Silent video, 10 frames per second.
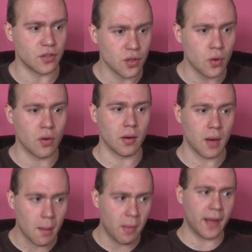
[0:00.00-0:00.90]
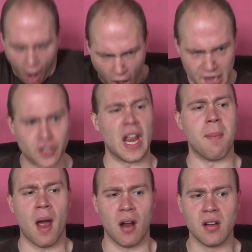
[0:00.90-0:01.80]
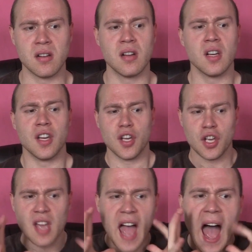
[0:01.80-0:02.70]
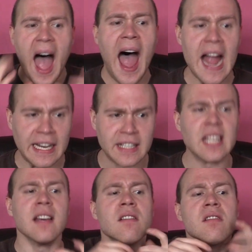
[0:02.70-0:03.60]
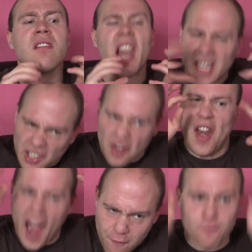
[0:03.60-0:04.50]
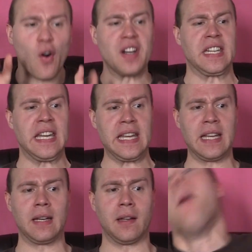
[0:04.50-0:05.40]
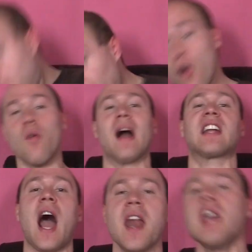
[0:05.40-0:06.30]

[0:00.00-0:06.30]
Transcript: dude, and I'm like, all right, J-Bear, act like you're not 14. Boom, I got